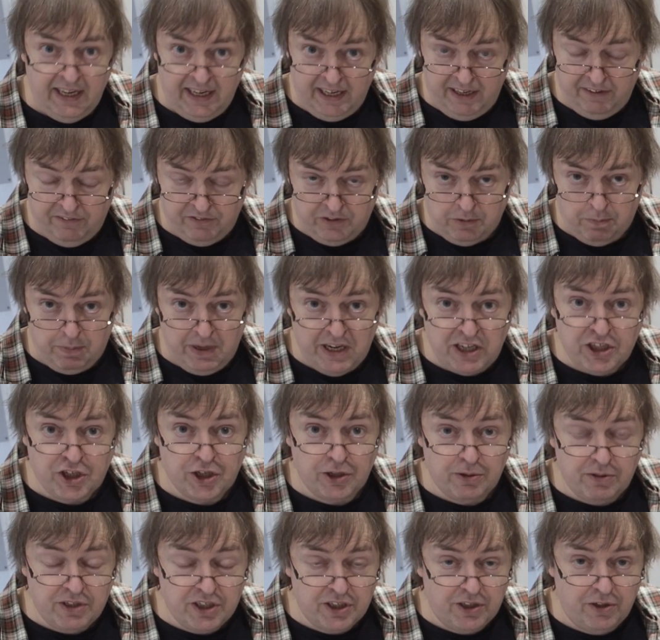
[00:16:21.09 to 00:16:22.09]
If the
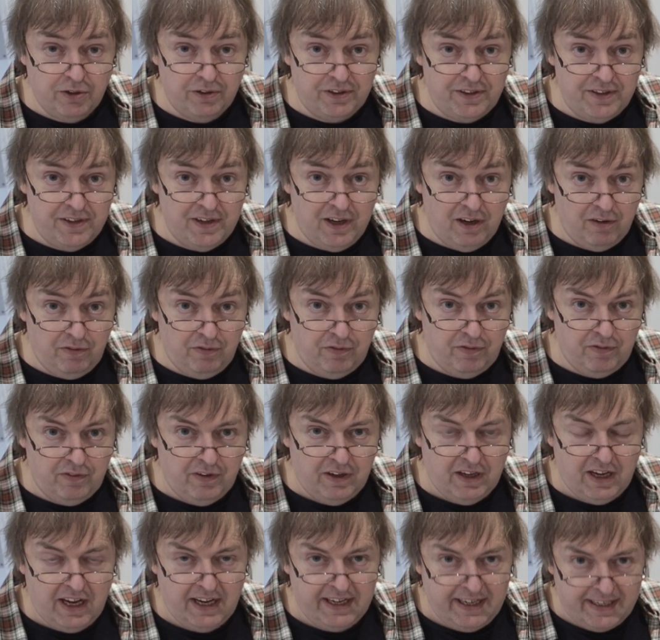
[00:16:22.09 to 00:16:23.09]
picture is good
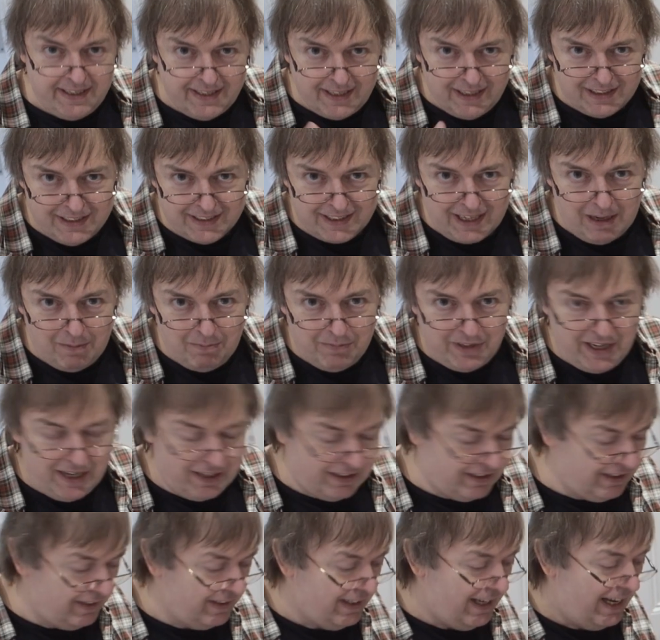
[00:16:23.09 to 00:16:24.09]
enough, and it does come
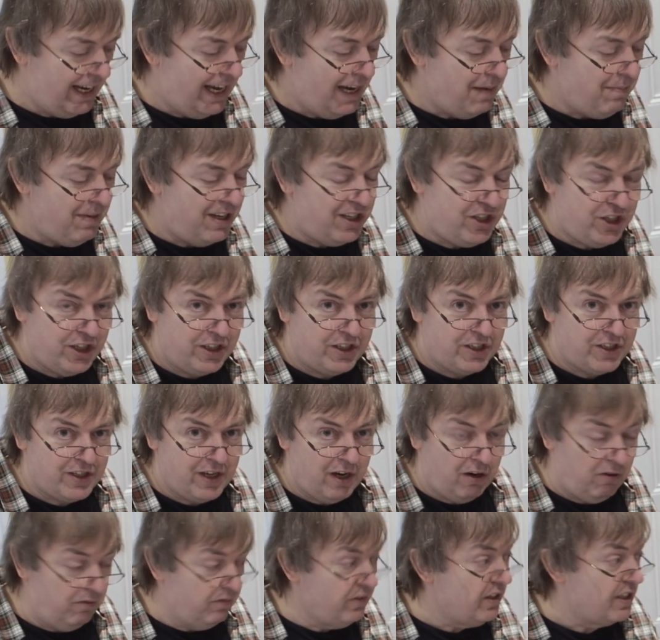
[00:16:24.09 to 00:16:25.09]
down to the image
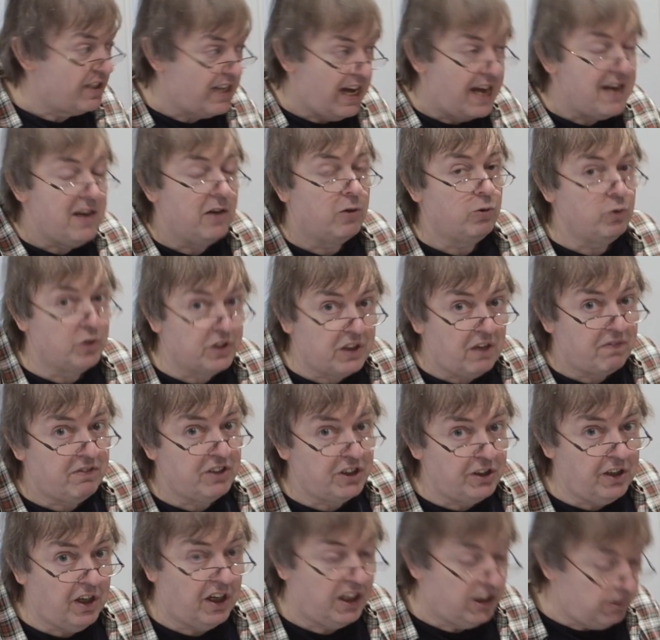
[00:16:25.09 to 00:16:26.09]
itself. The technical stuff
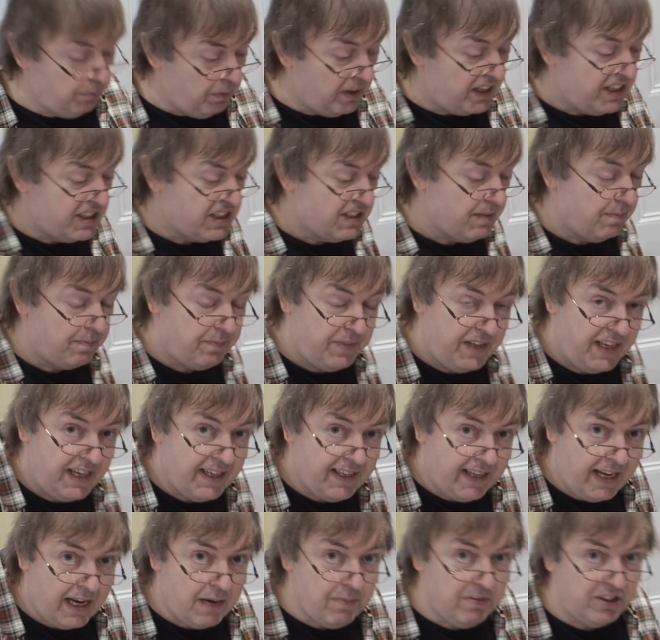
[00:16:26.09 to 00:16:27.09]
is nice, but it's
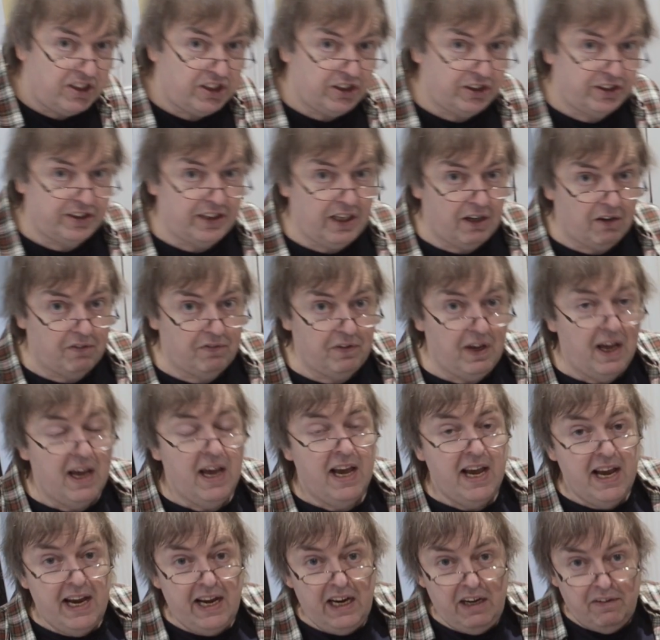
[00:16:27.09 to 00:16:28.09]
the image
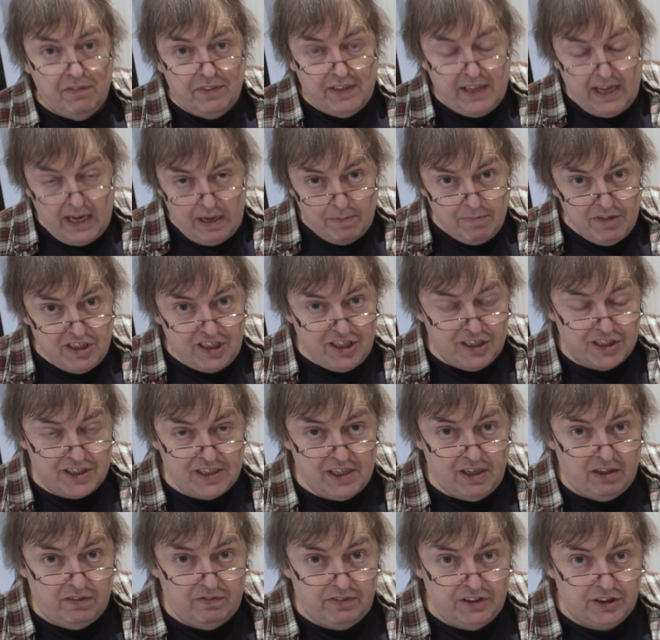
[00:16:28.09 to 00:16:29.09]
itself. If the image
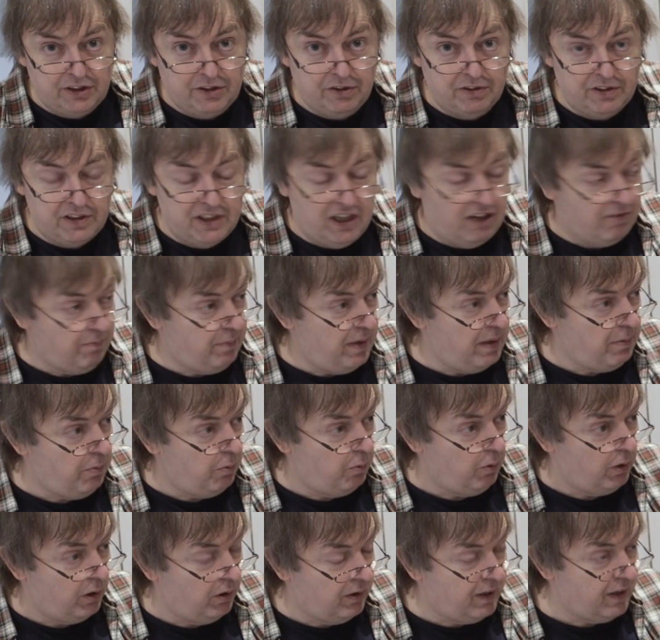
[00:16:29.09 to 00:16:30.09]
itself is good enough,
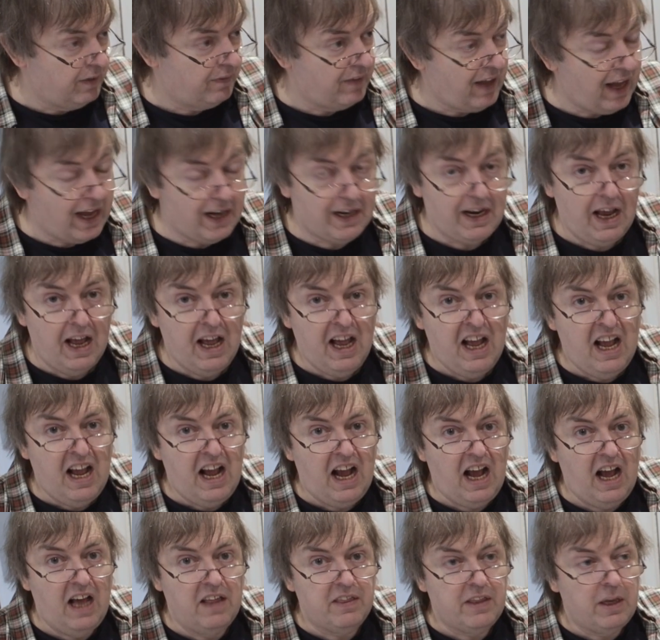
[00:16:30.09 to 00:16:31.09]
people will look at that
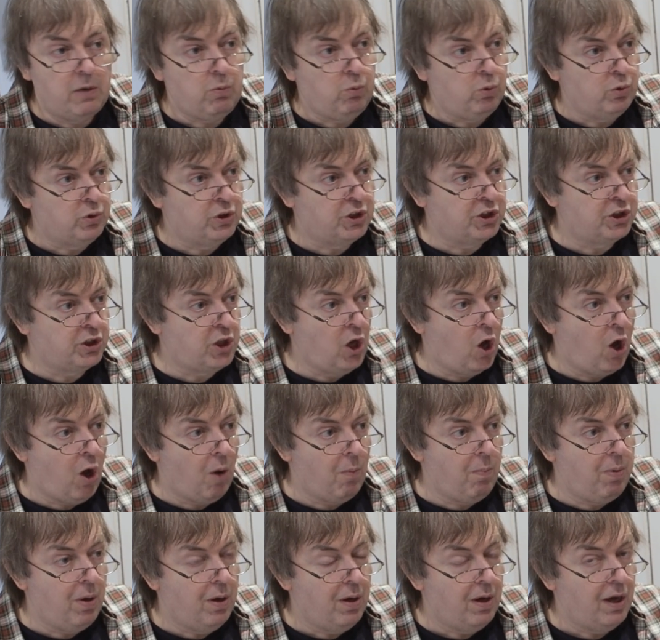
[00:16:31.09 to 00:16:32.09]
and they will
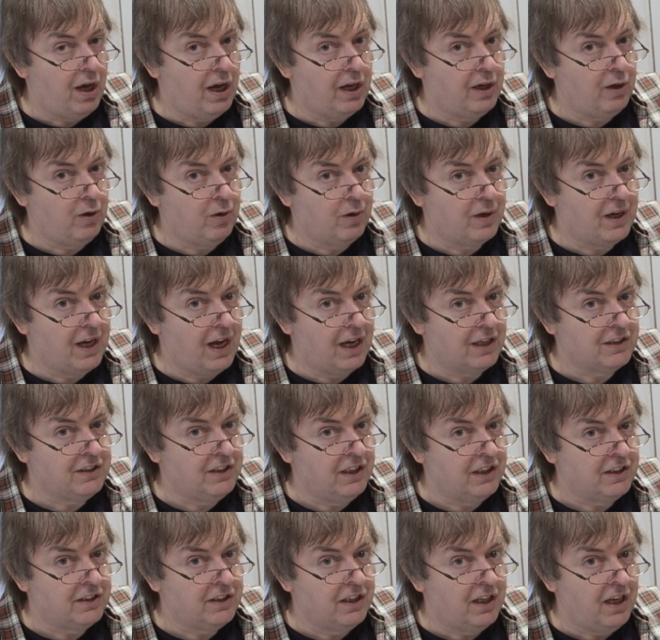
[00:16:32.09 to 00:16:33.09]
stop and look at
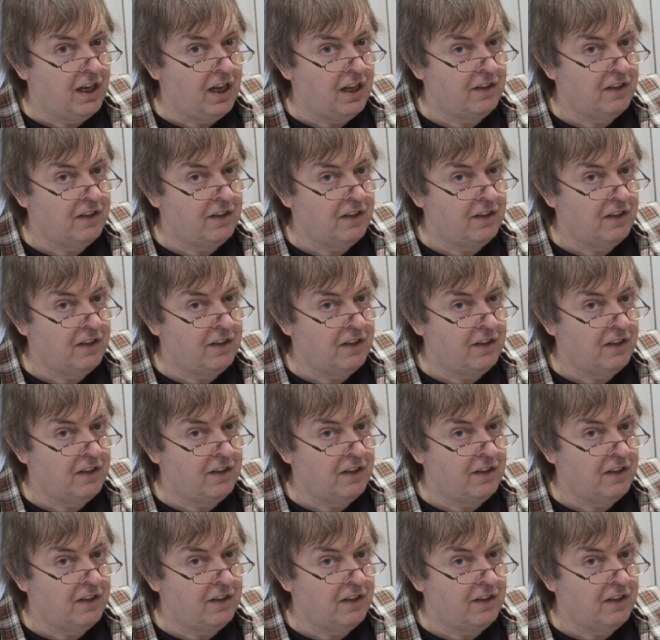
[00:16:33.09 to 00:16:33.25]
it.